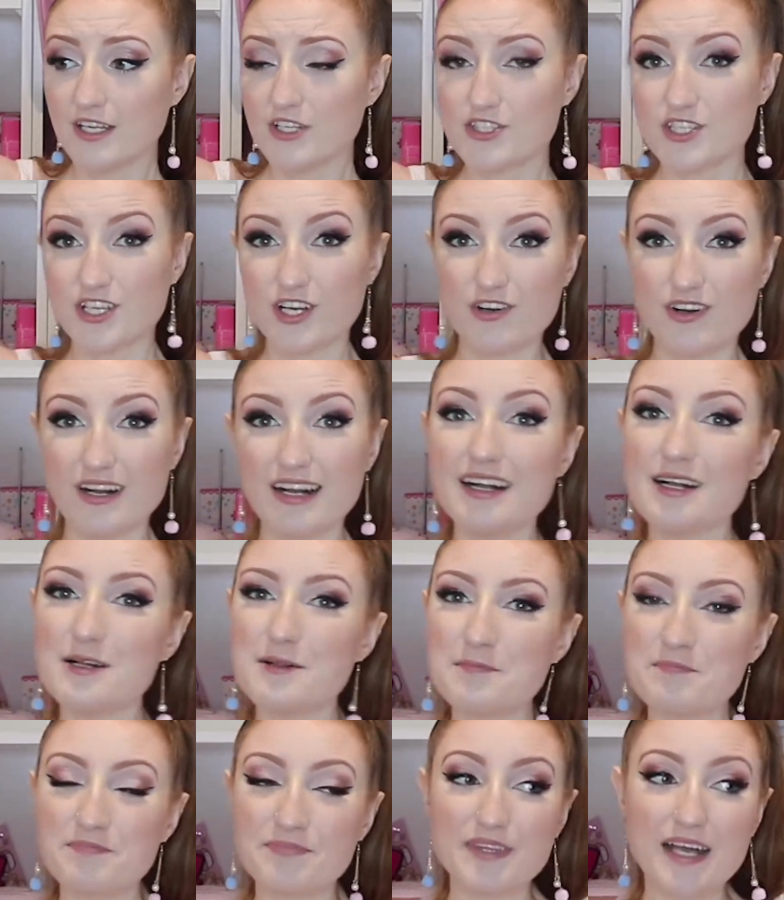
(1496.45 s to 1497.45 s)
So
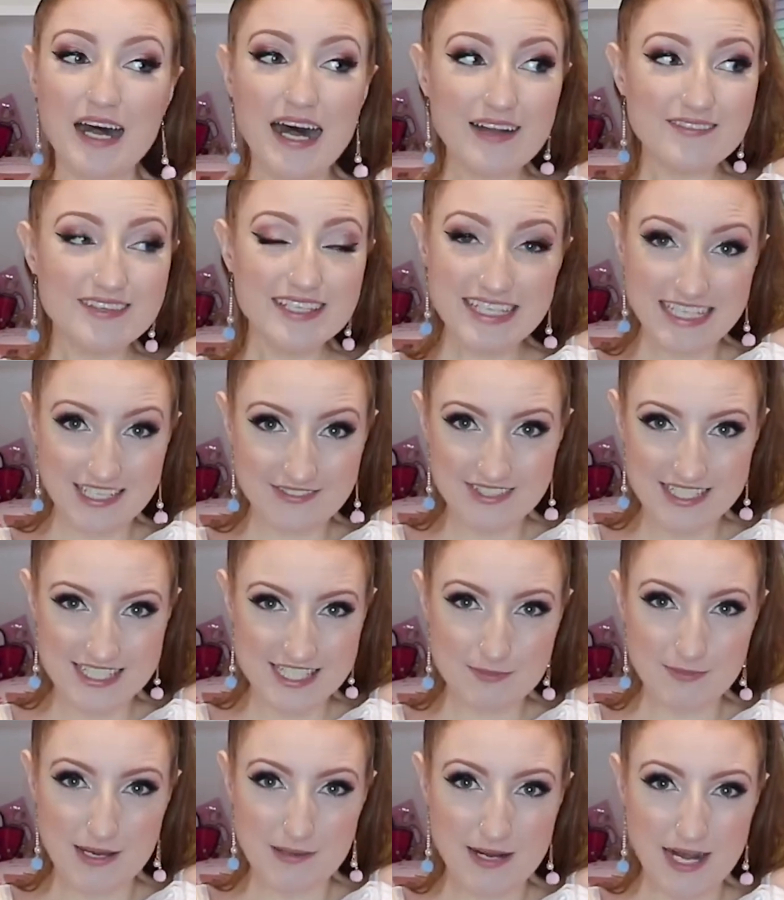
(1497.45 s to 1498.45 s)
I'm gonna give this
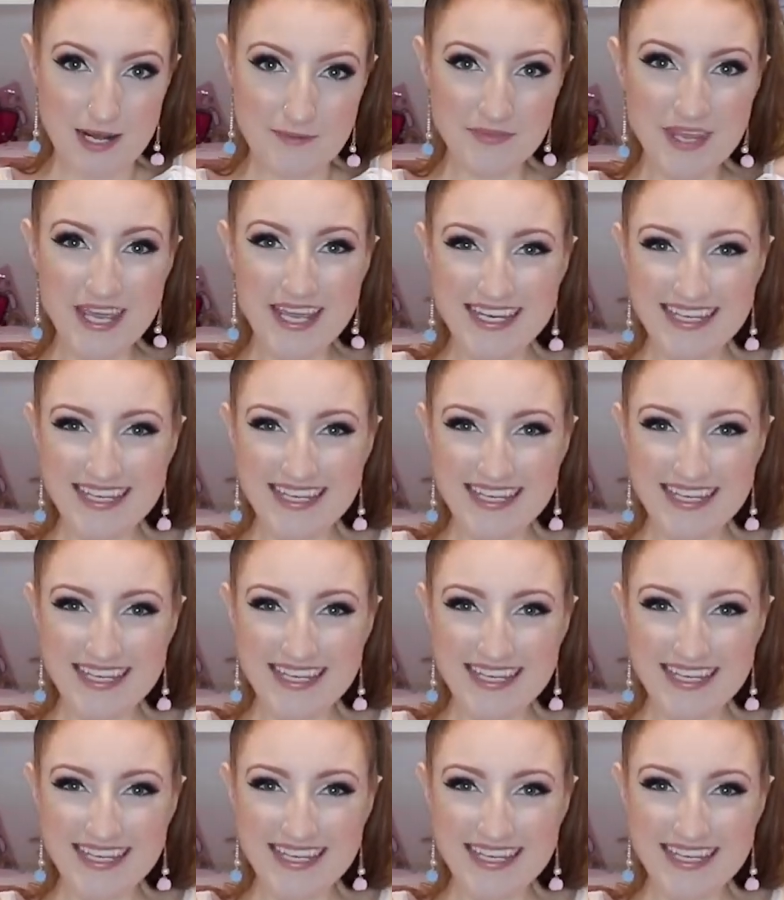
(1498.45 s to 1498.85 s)
to my mum